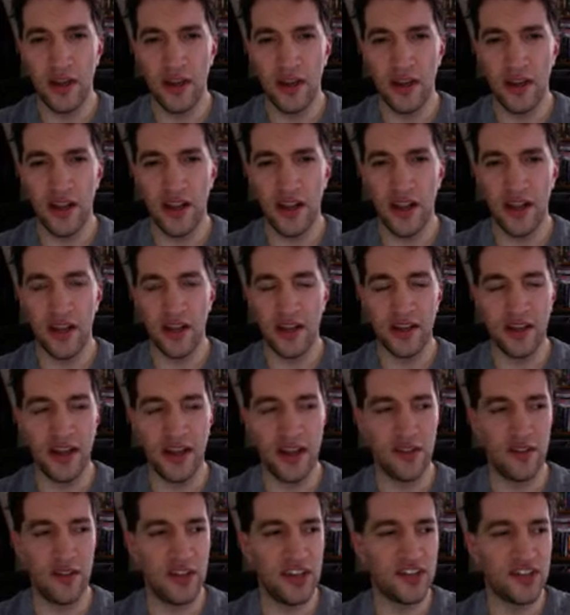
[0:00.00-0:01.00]
and
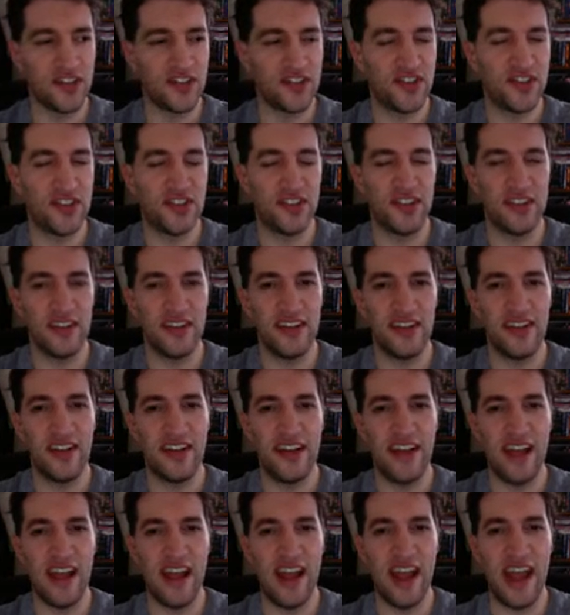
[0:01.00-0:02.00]
at least
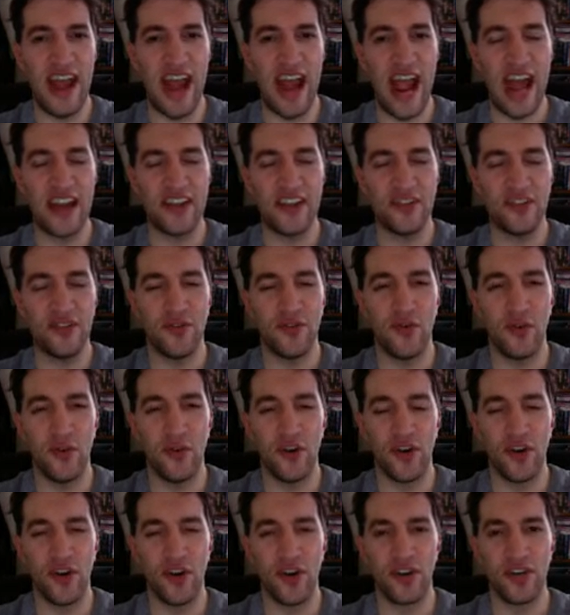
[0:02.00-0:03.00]
at
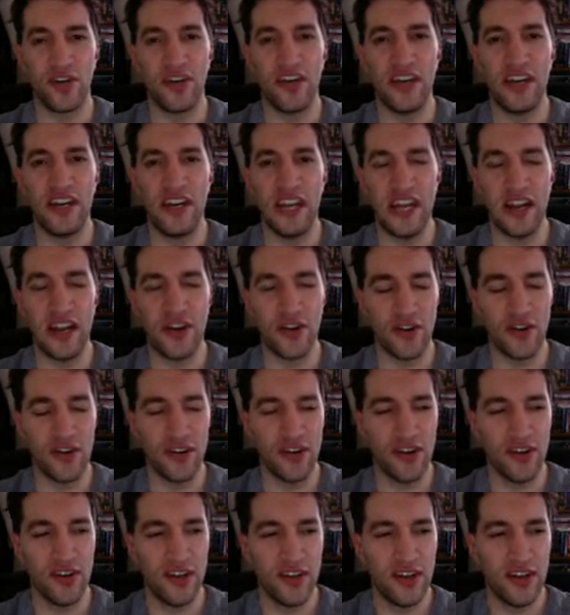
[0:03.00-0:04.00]
or
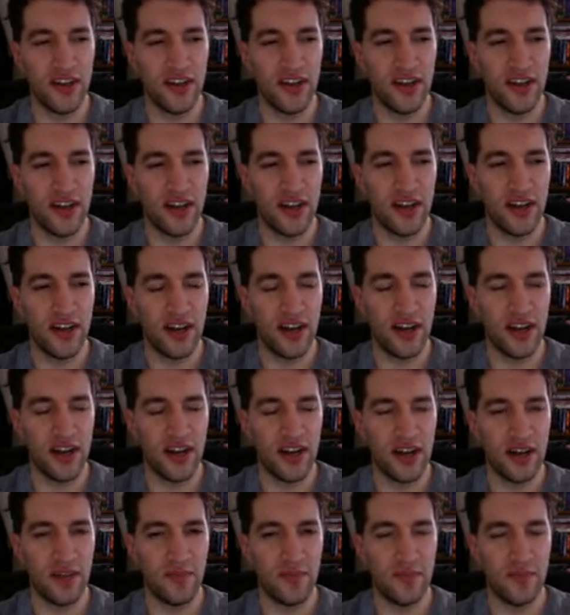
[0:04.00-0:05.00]
near
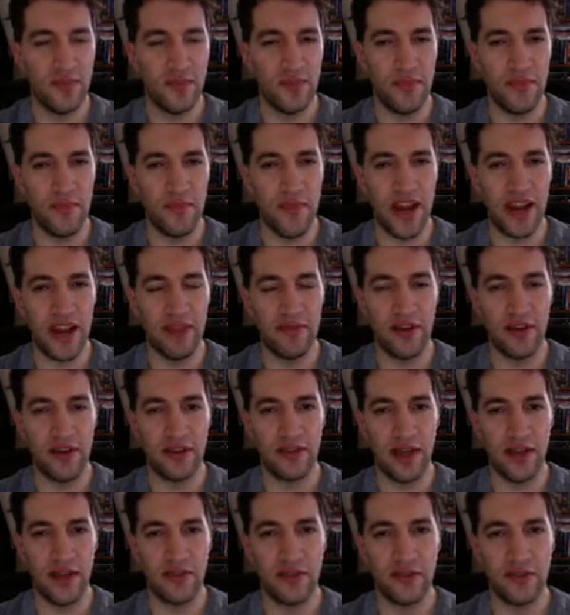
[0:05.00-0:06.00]
main event
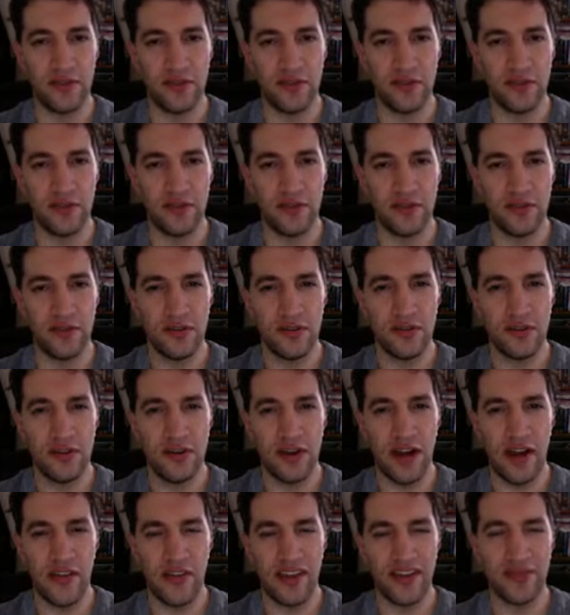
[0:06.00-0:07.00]
level.
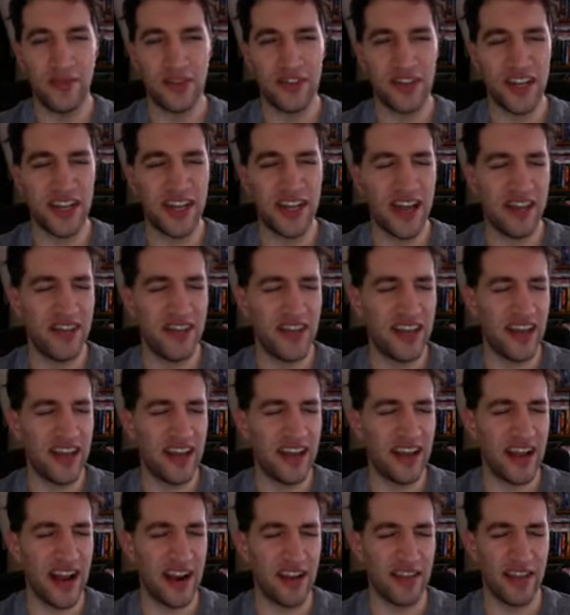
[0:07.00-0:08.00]
I think
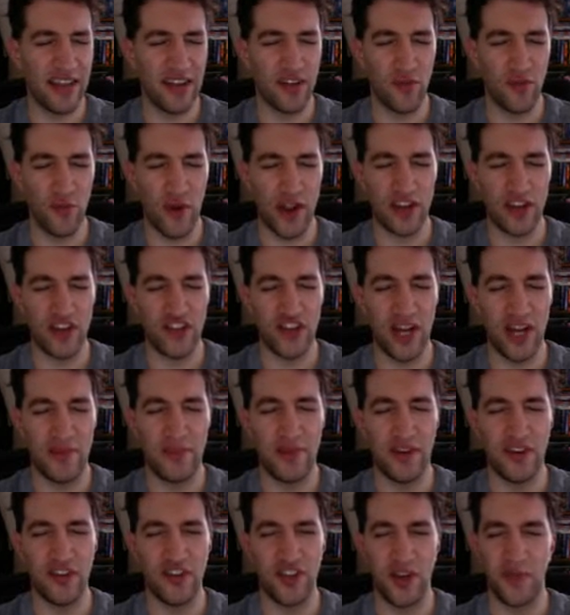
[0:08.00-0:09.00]
getting out of that Grand
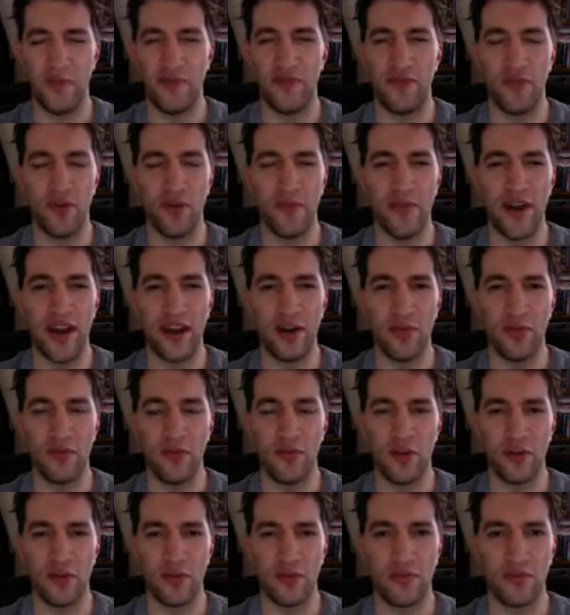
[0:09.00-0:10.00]
Championship format
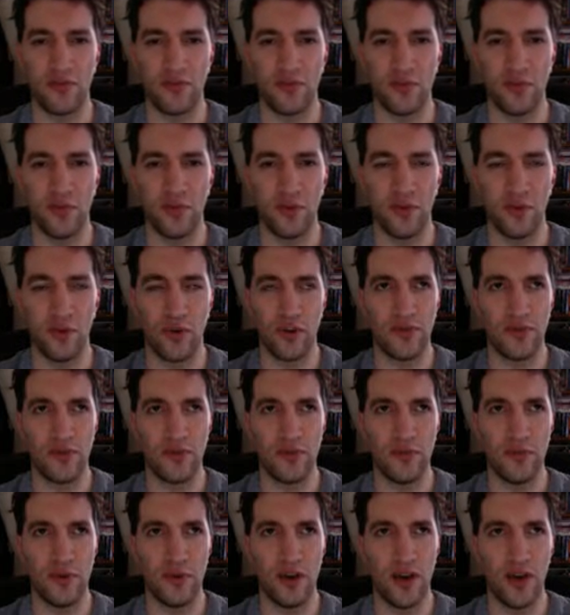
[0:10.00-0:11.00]
will work
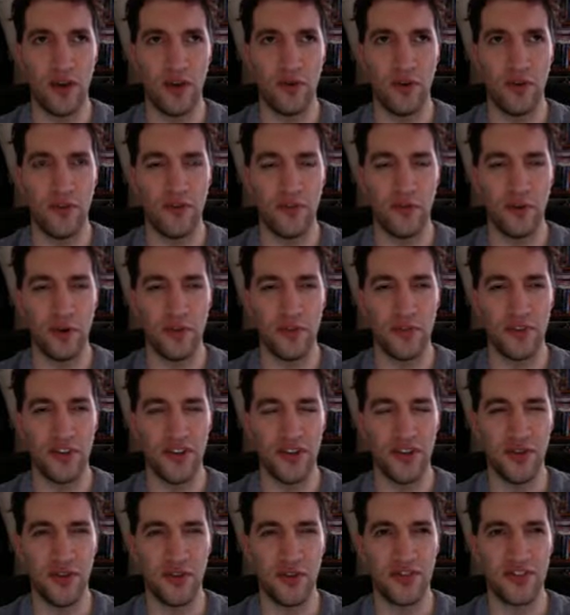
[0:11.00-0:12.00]
well for him
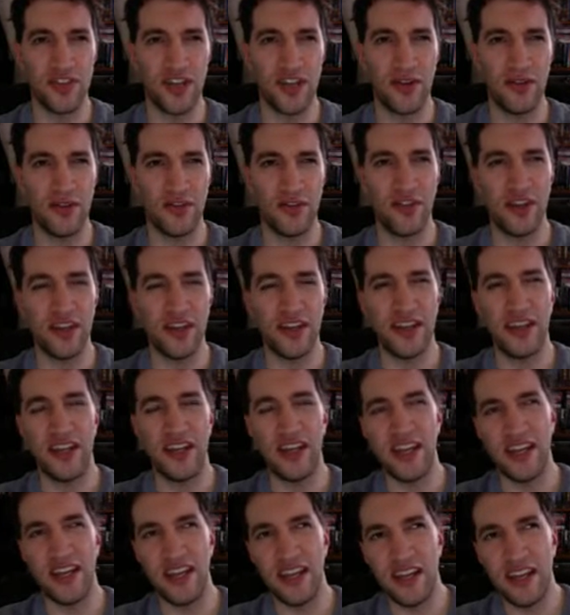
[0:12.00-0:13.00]
too, because I don't think
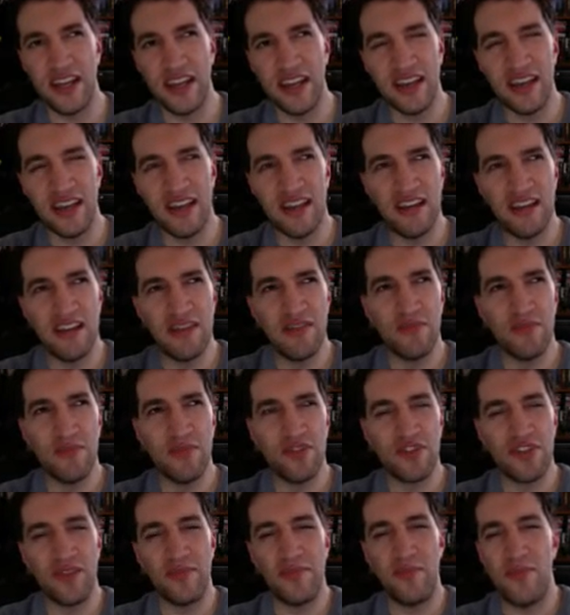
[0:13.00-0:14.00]
he
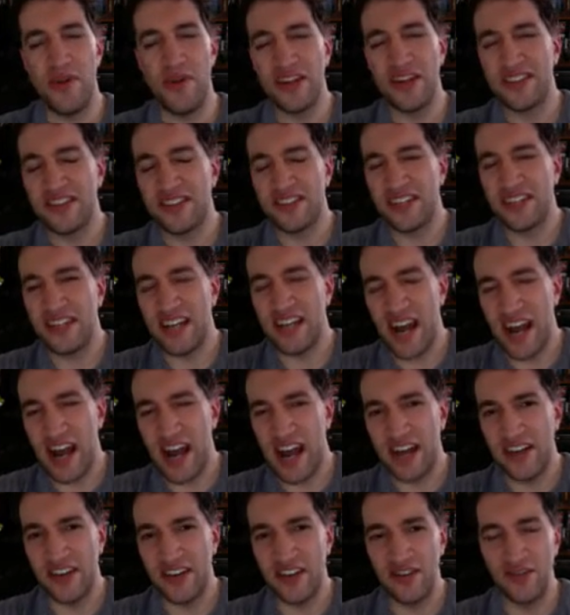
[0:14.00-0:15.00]
was the best
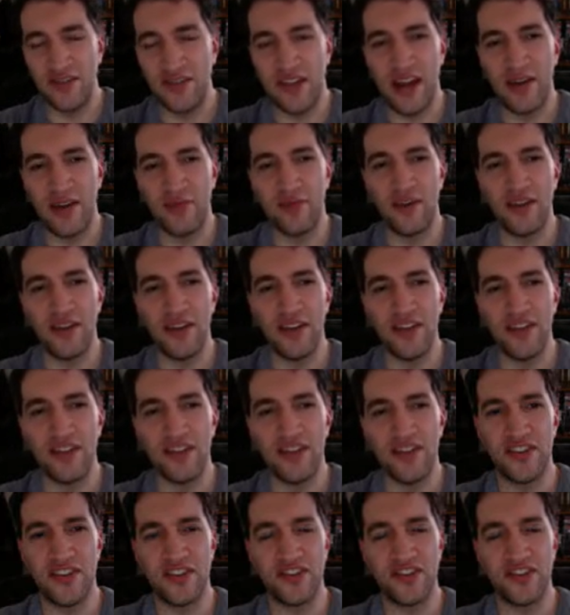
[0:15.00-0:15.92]
guy to do that with. I